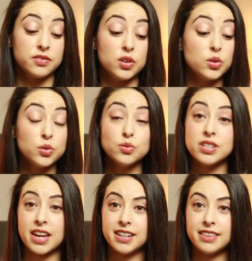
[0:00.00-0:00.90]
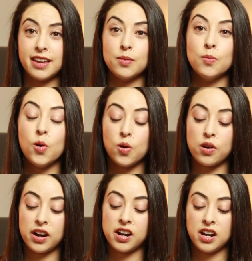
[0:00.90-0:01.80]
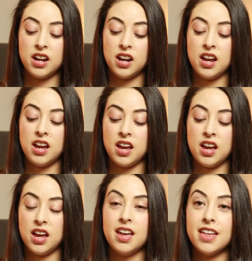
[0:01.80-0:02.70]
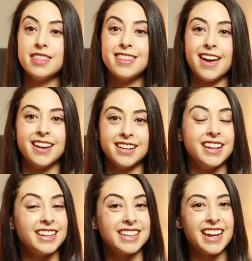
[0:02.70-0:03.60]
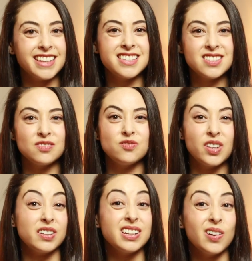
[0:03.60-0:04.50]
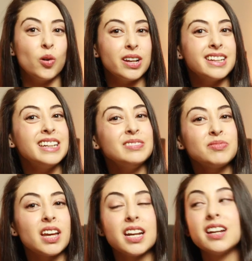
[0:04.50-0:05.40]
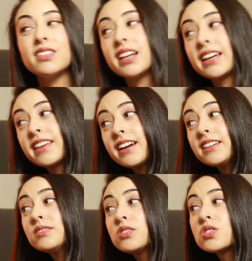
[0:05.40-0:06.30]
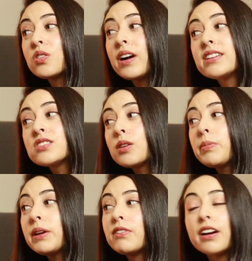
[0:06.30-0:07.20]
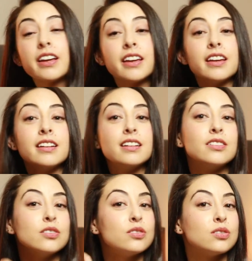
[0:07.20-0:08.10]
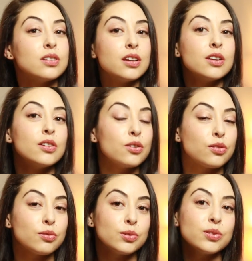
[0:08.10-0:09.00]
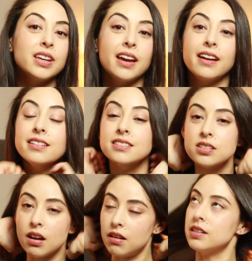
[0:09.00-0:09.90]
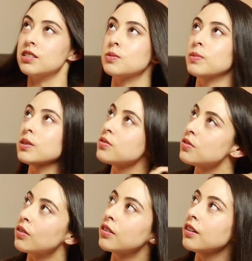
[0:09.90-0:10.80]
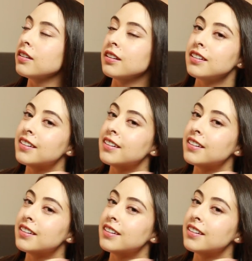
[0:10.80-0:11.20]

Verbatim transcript: if you use anything more, then it gets very oily and I don't like that. So I start by running it through the ends. Oh, and it smells so good.